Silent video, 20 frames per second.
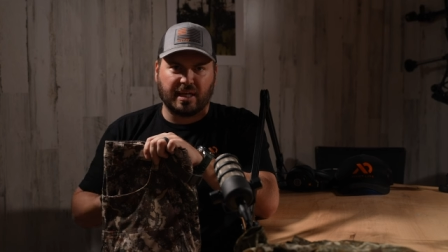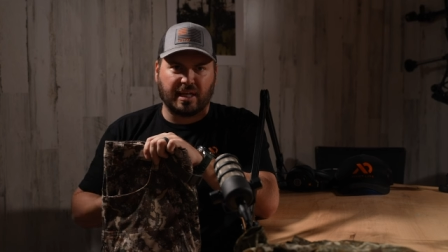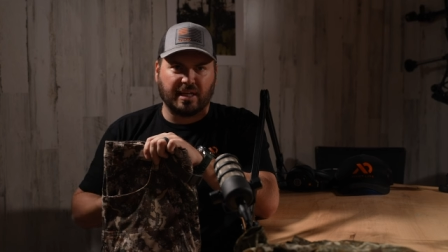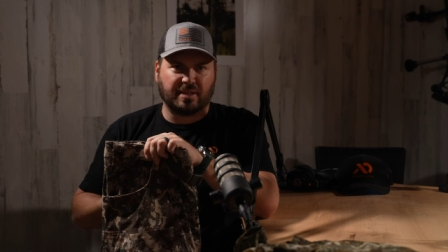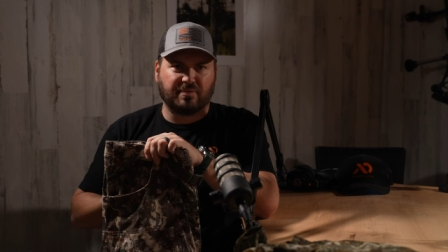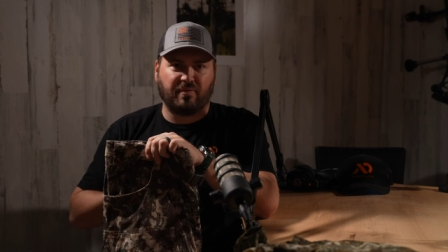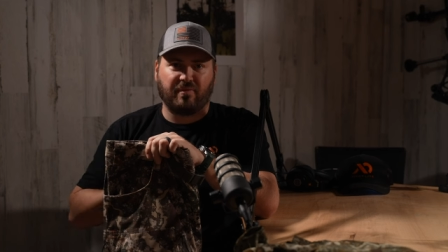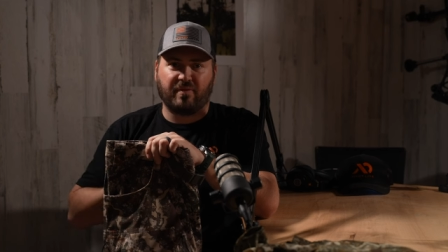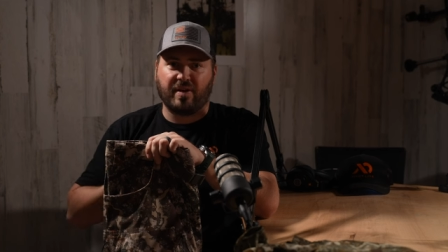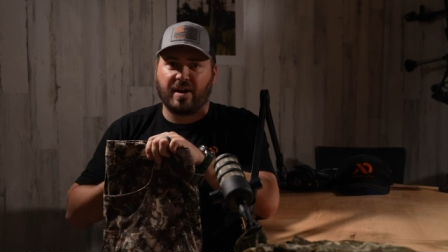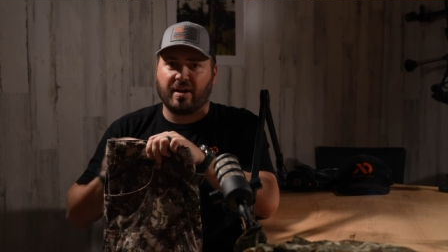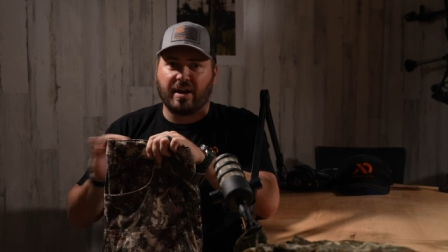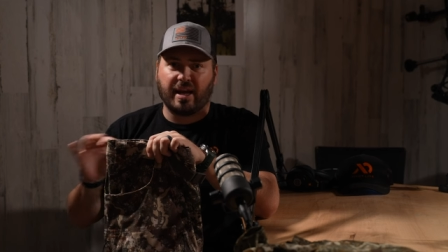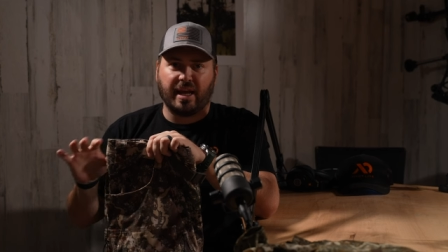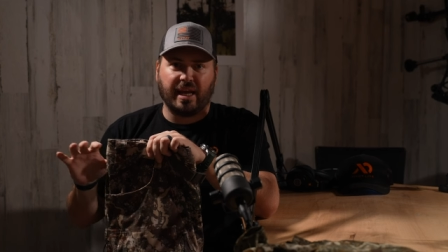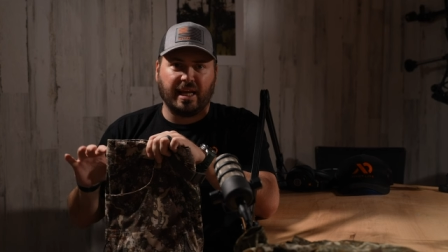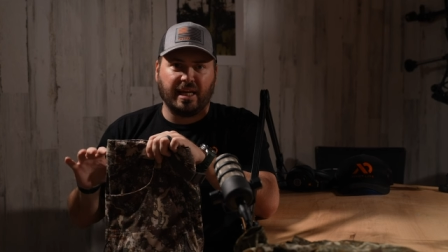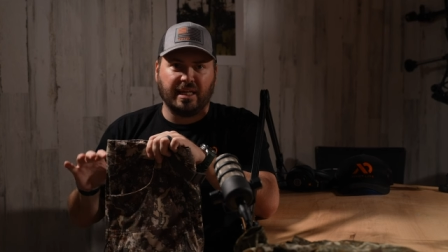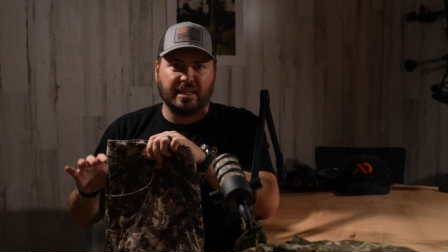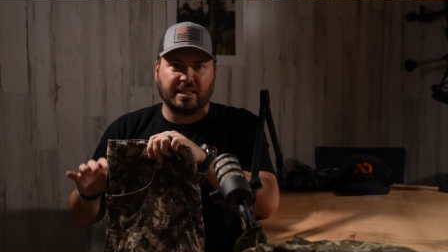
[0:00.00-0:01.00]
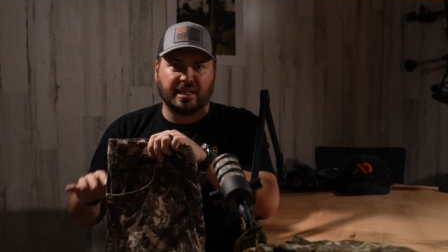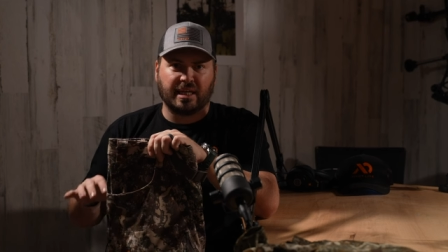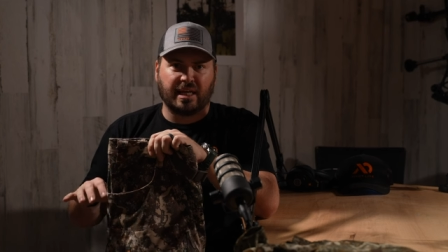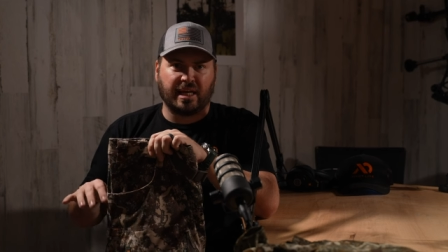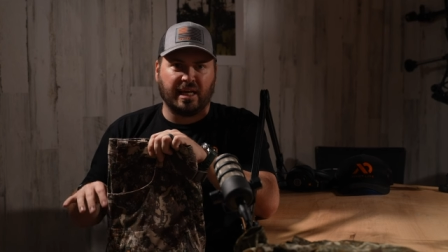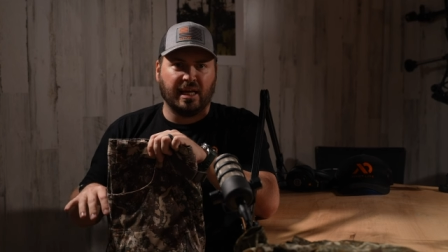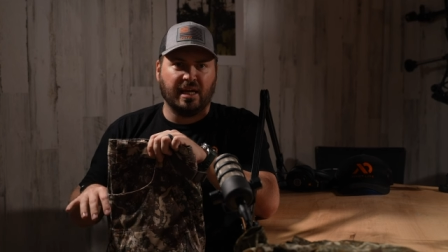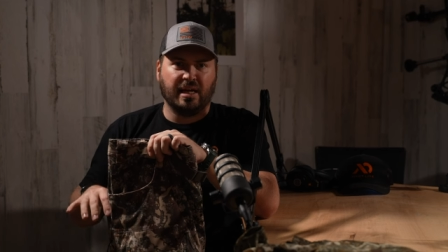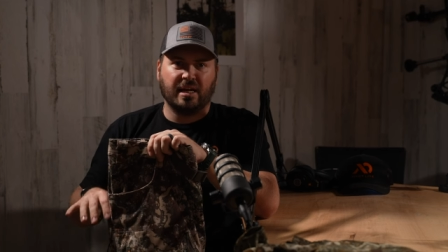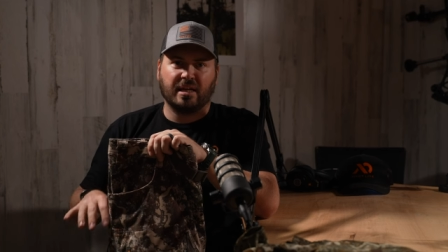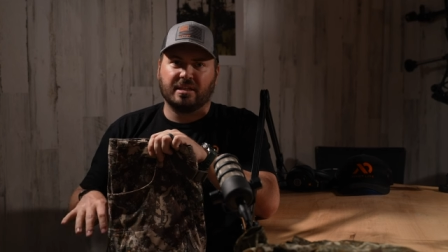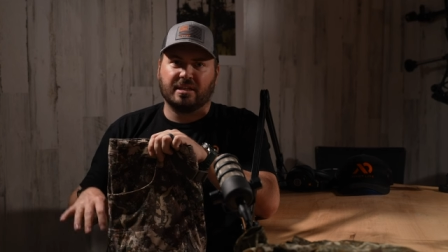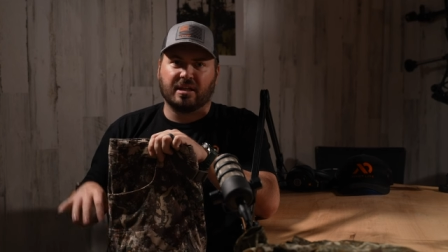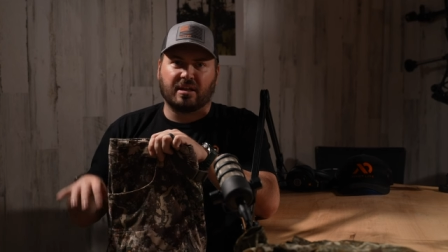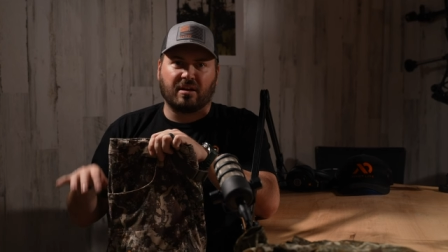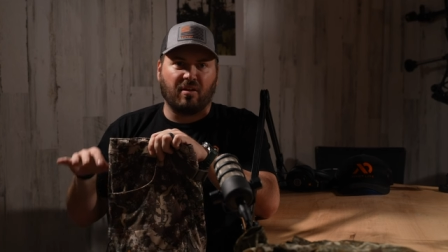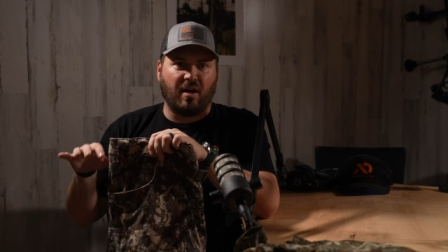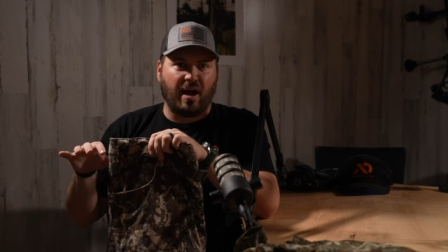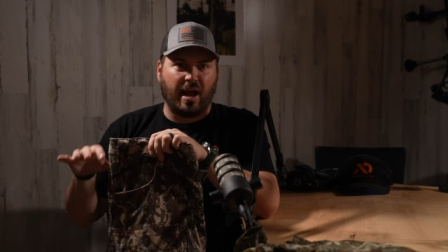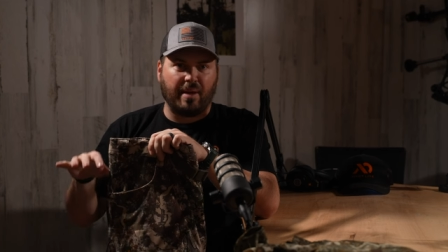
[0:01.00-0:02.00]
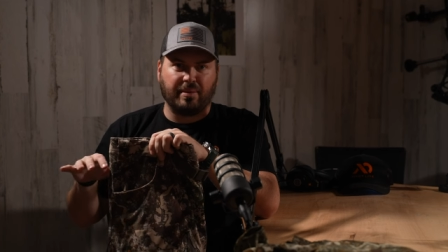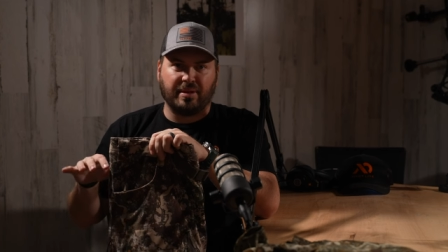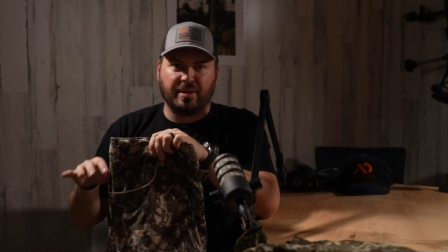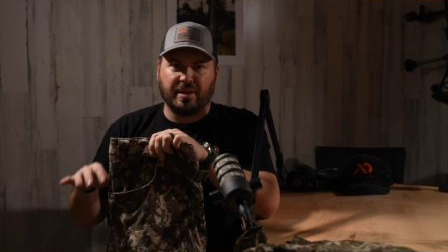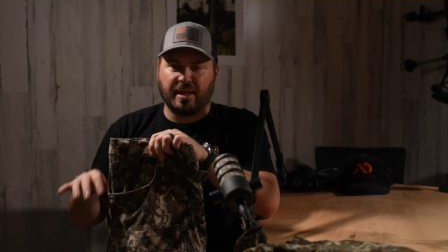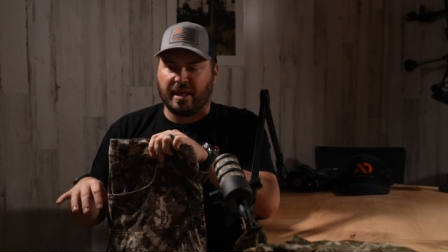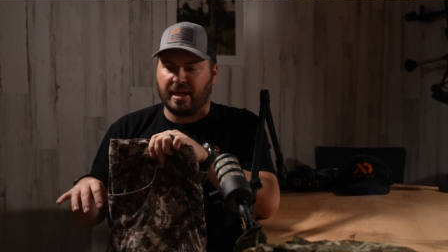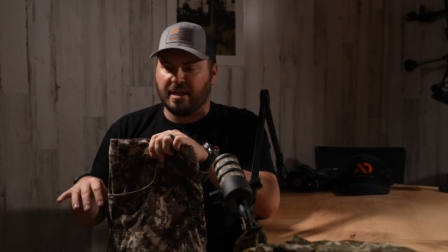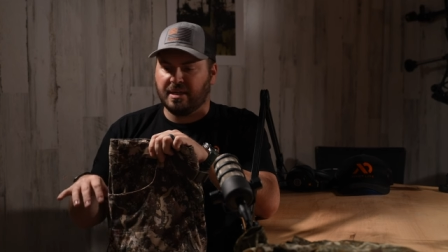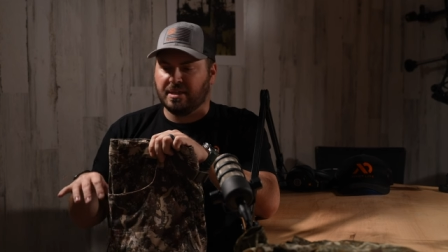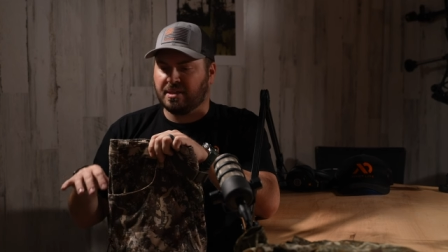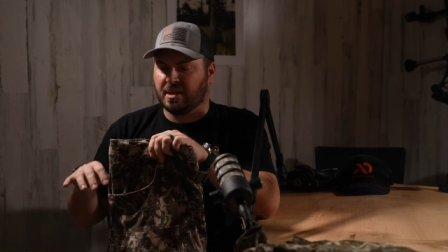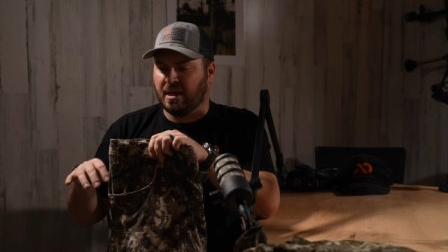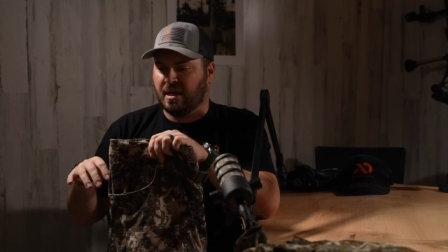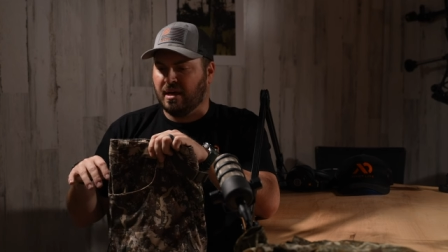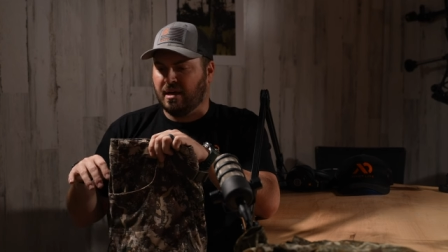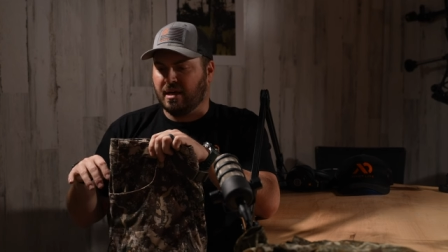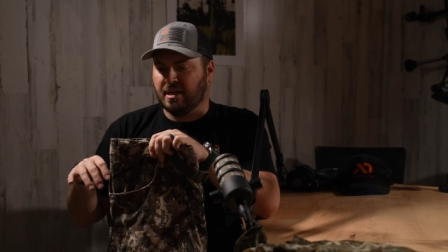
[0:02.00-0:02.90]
that it's very easy to climb in these,